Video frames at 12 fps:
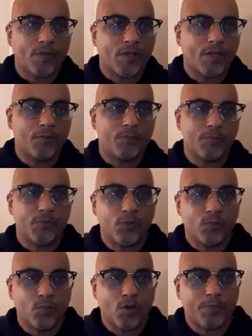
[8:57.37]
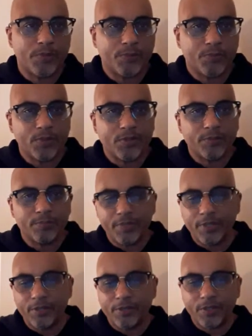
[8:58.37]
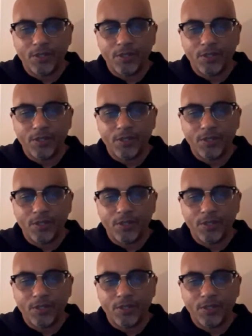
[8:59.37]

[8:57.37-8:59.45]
Get a few more people in the building.